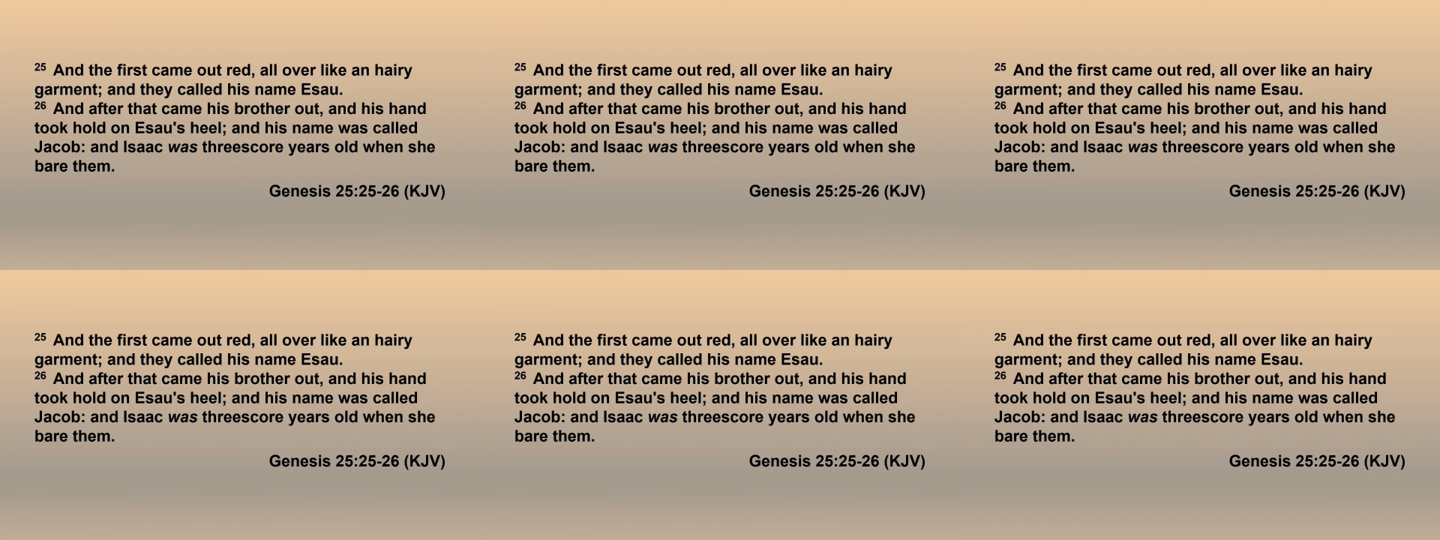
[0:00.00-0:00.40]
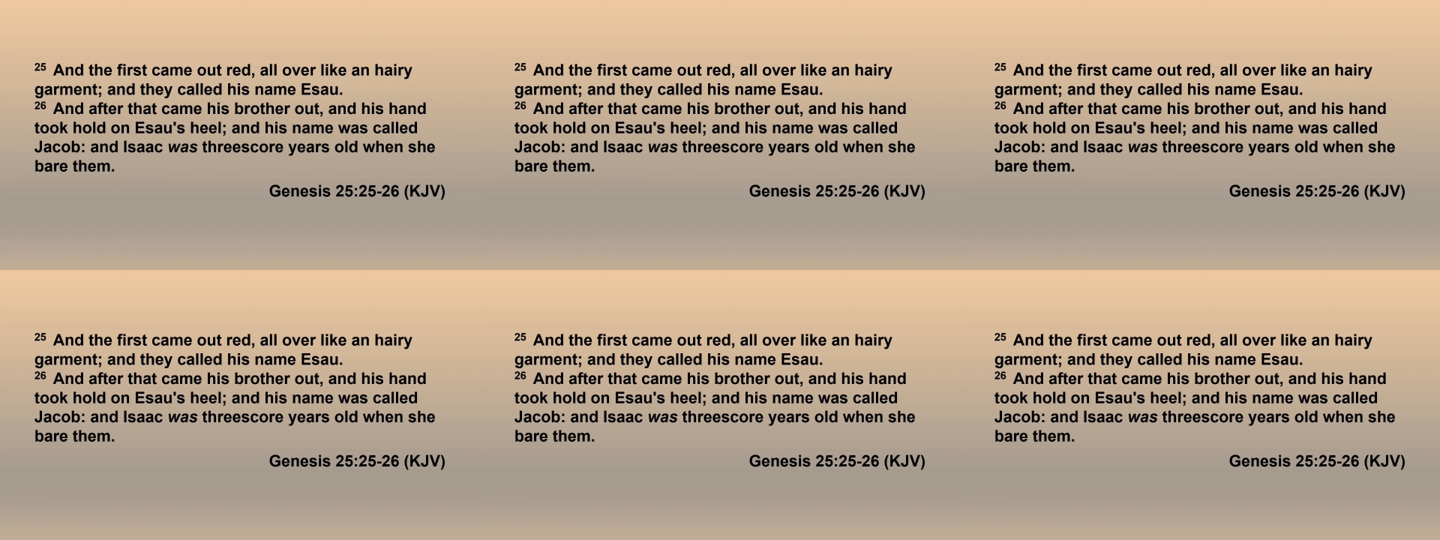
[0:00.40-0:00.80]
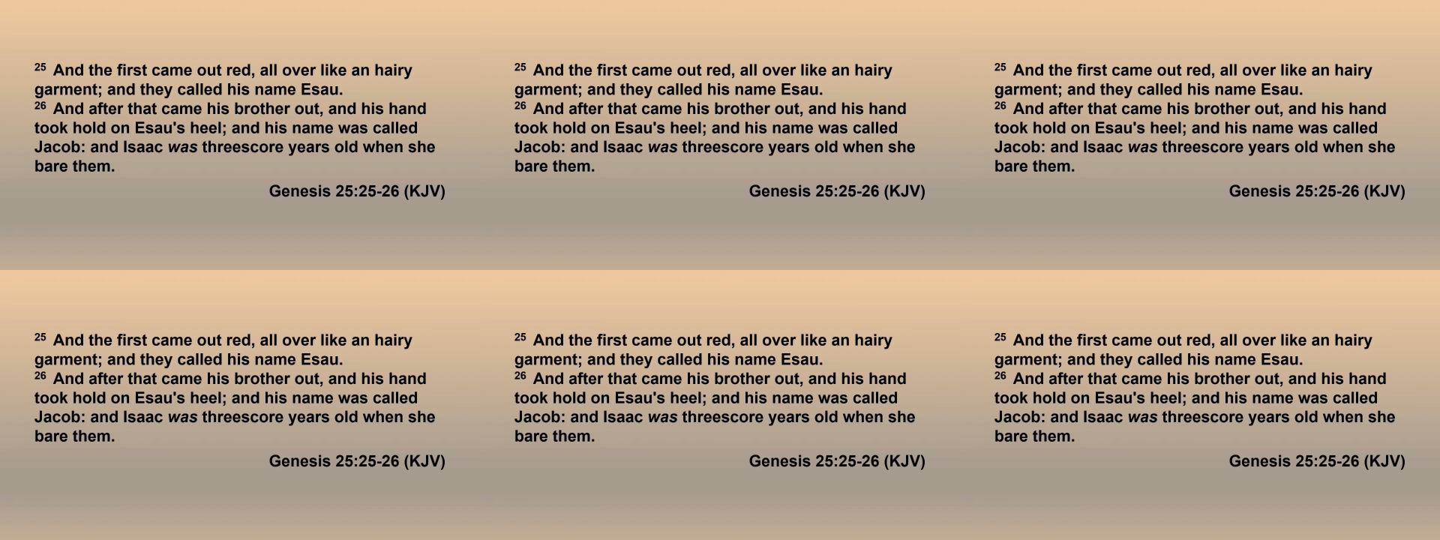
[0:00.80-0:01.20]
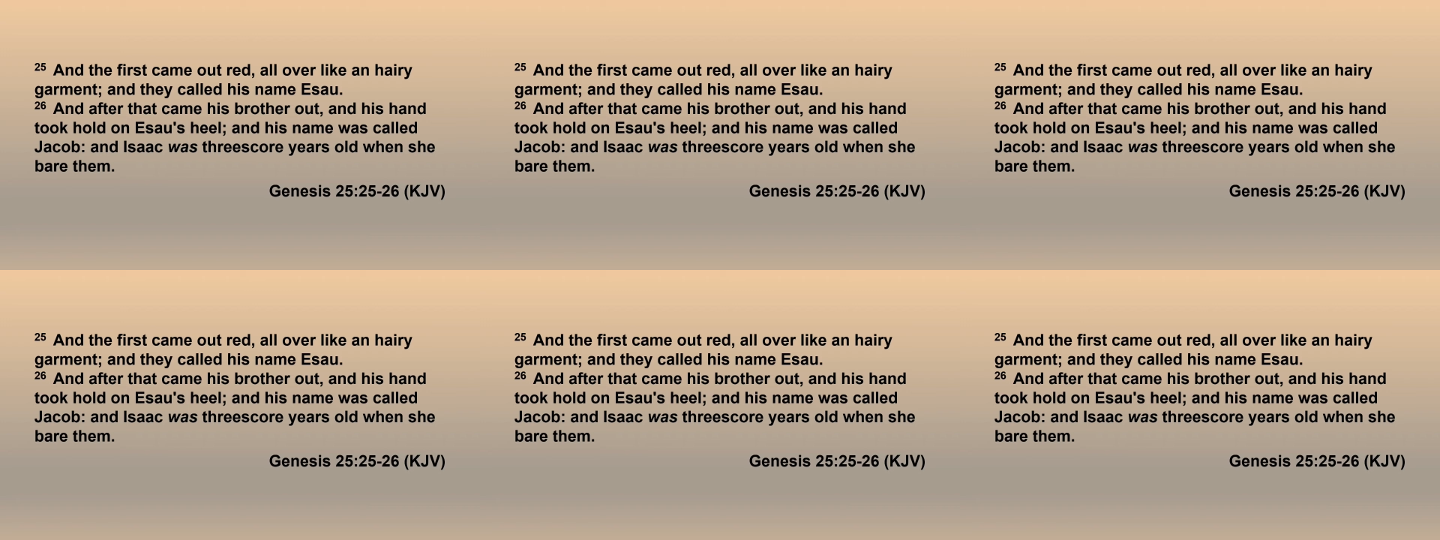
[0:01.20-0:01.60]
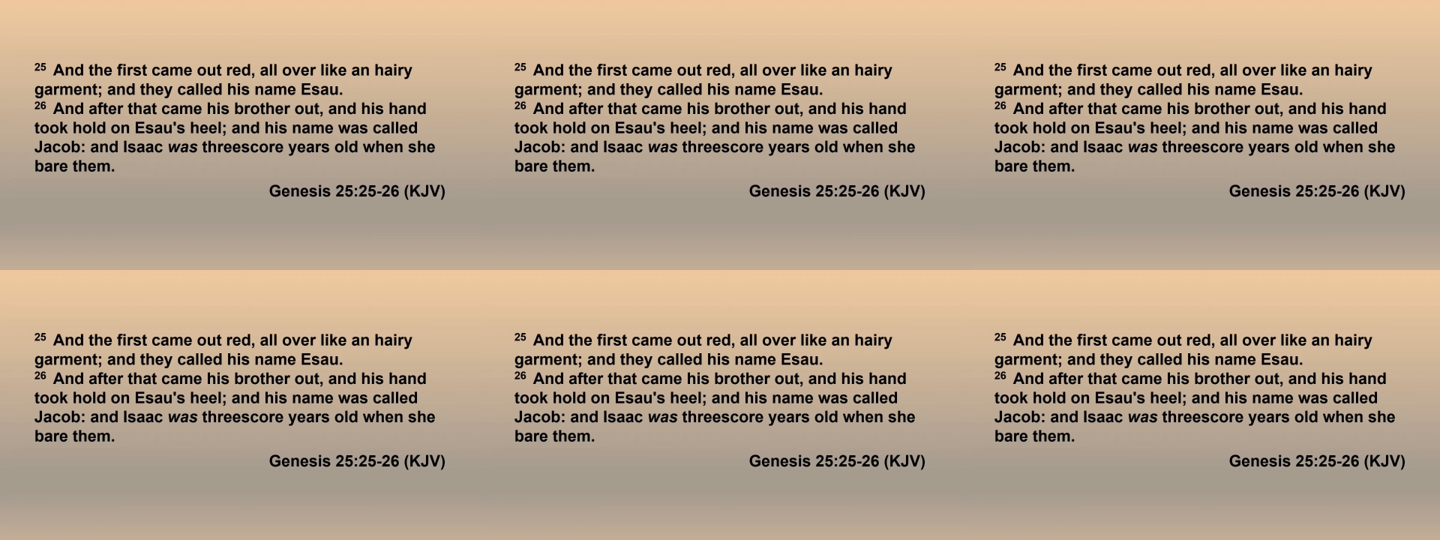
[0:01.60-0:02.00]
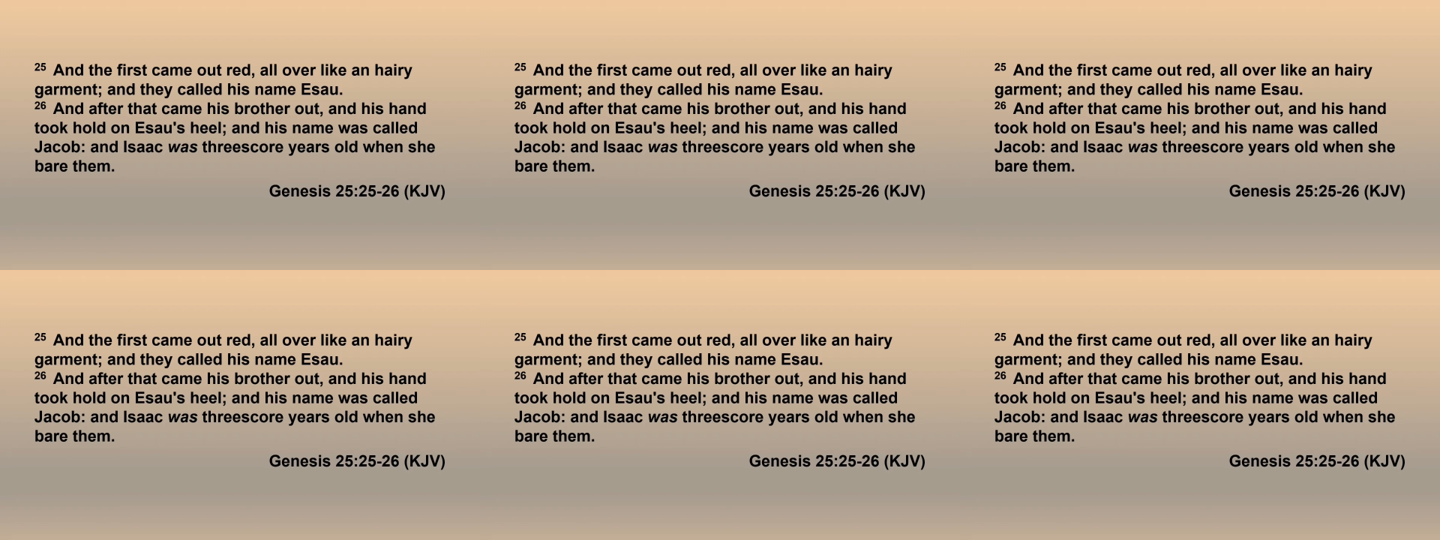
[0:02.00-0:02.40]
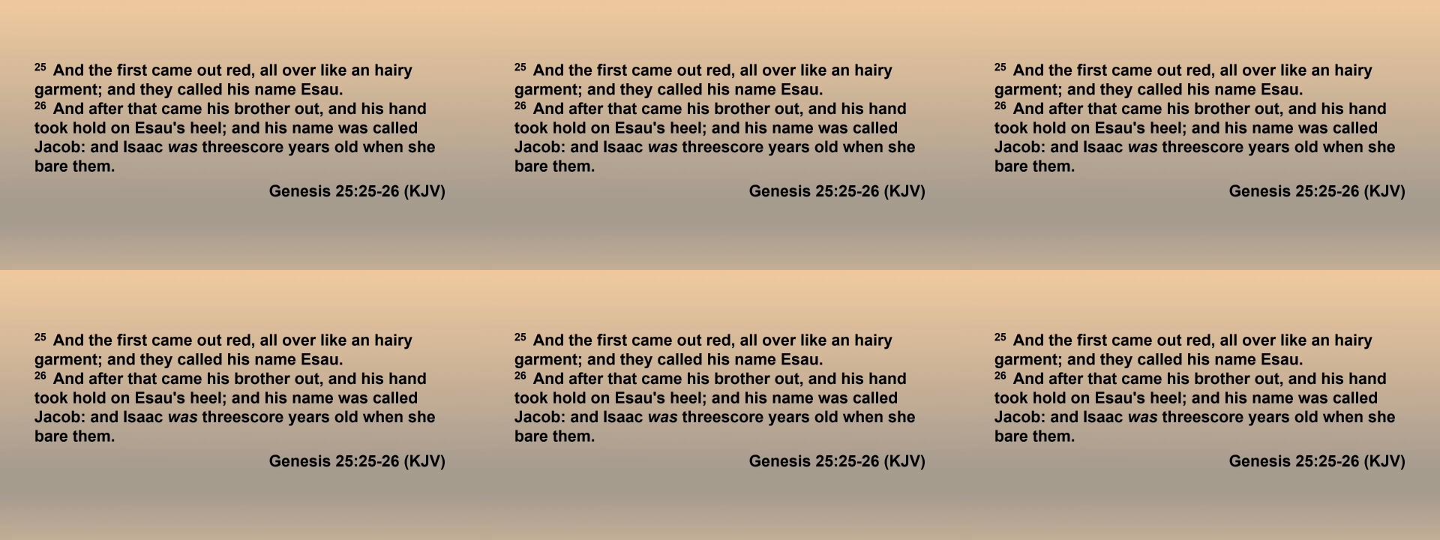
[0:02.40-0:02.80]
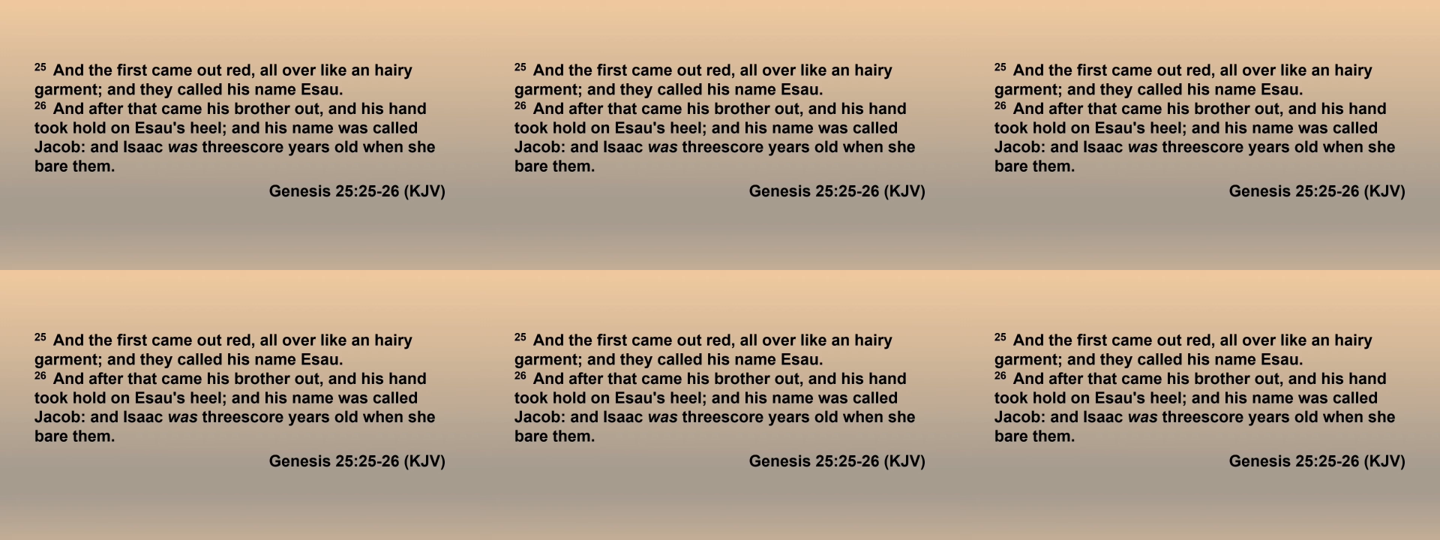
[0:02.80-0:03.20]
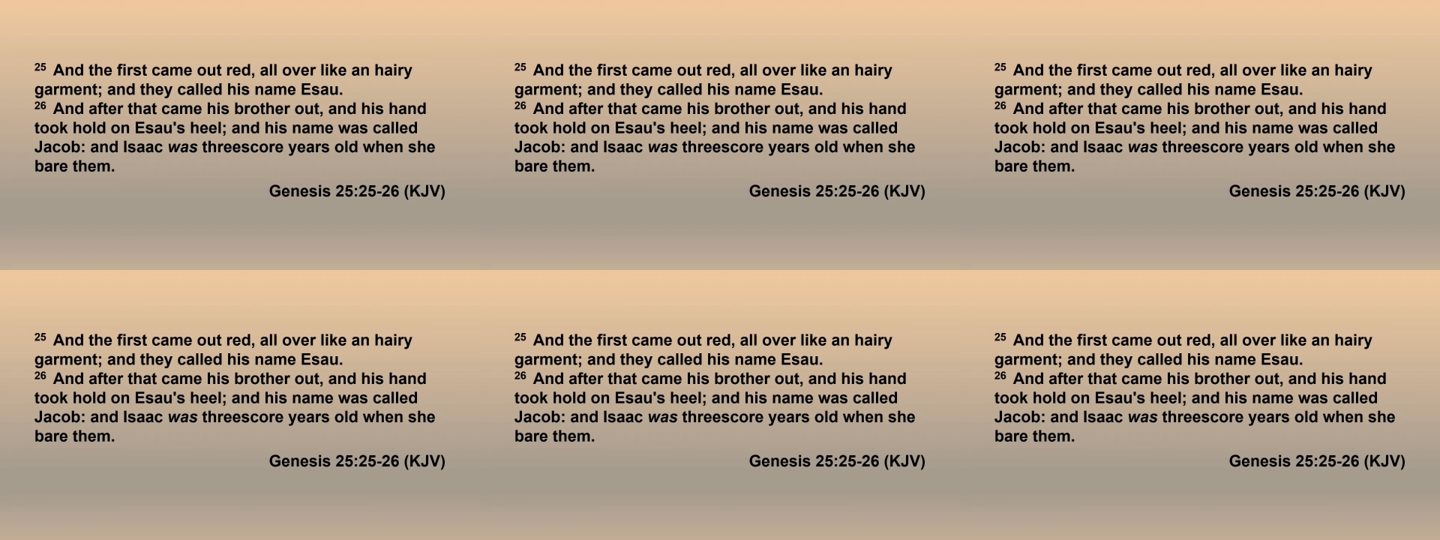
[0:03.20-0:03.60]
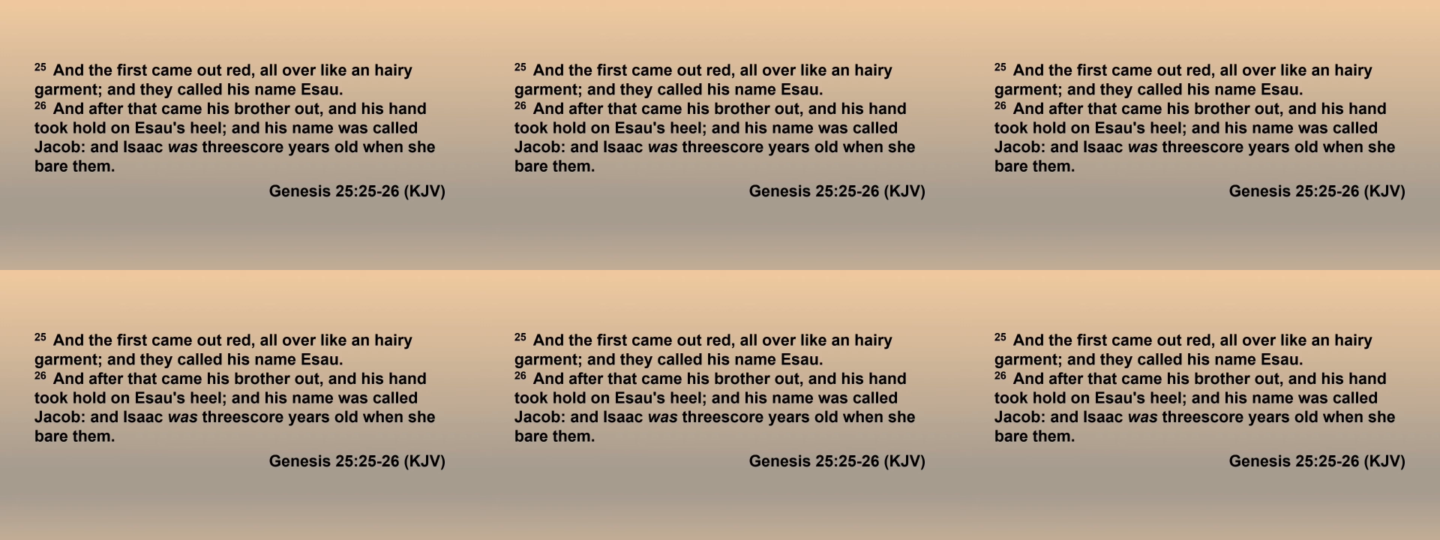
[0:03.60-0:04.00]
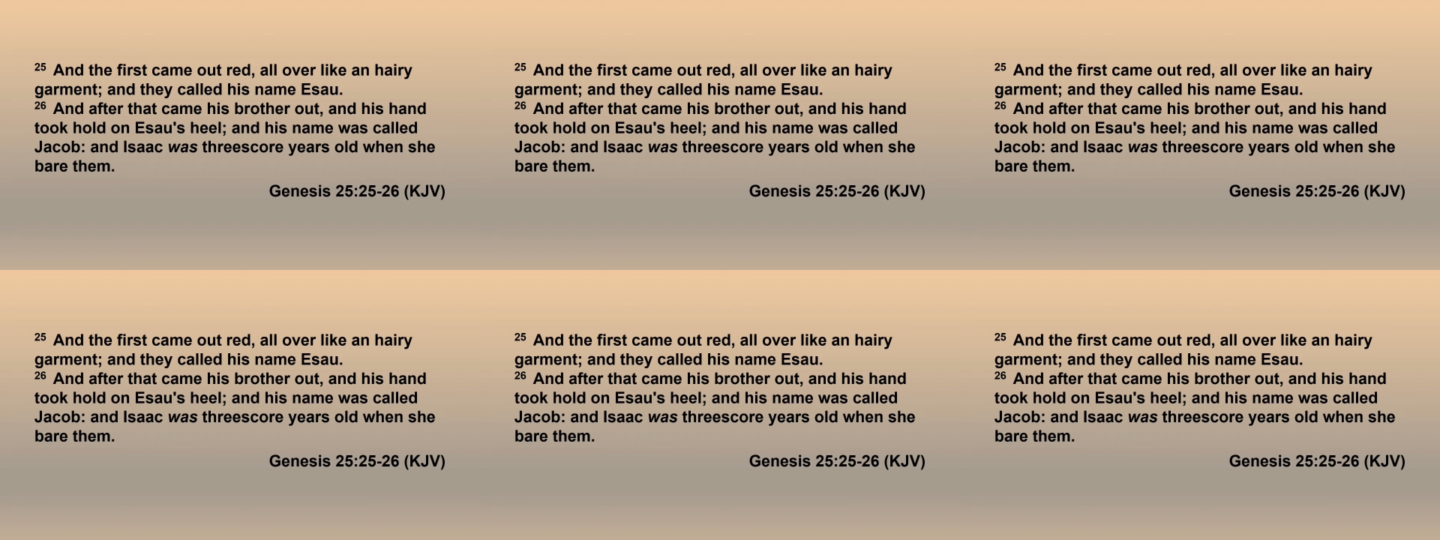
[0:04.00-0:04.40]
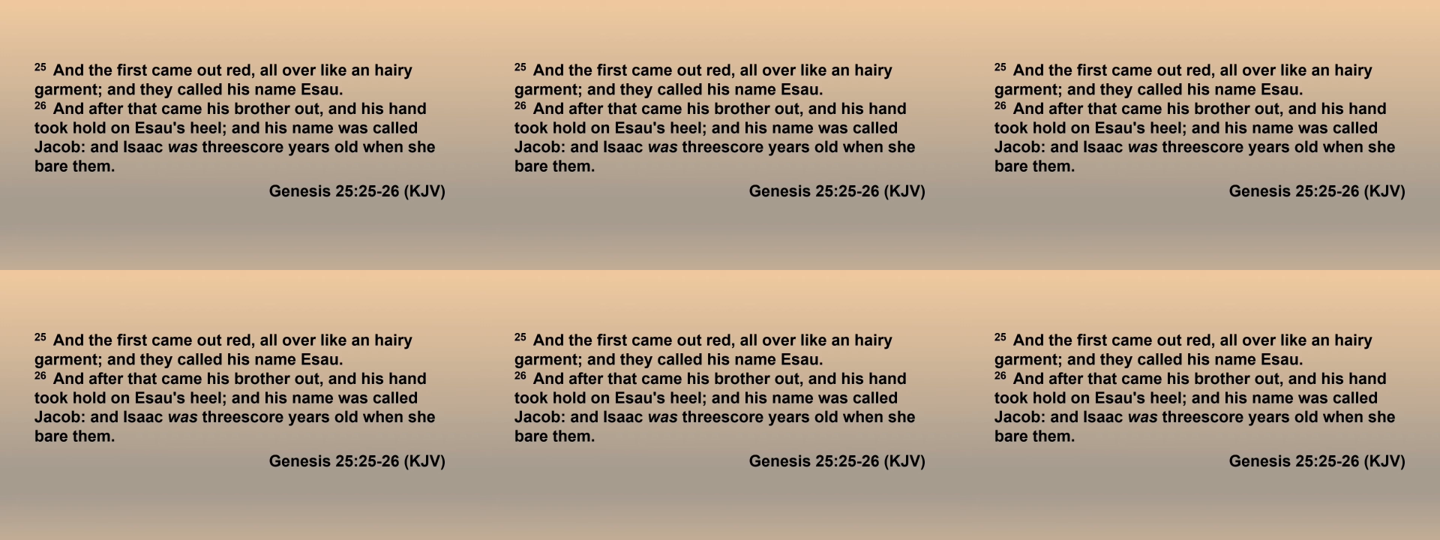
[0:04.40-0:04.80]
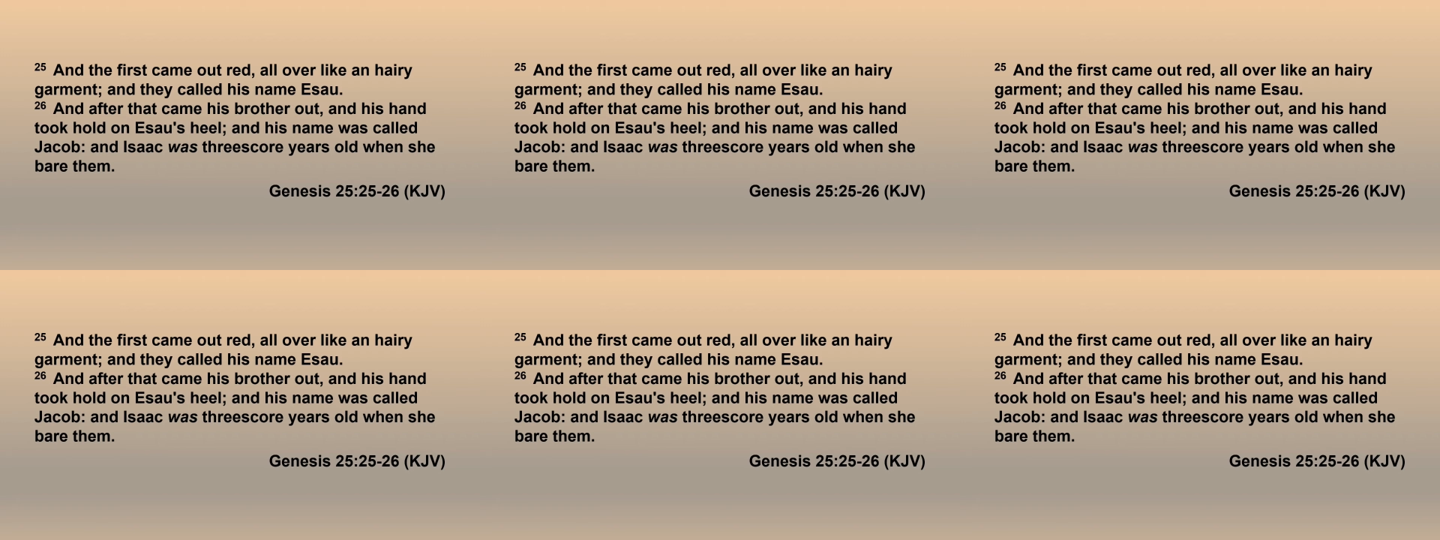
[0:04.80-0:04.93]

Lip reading: [unreadable: no face in view]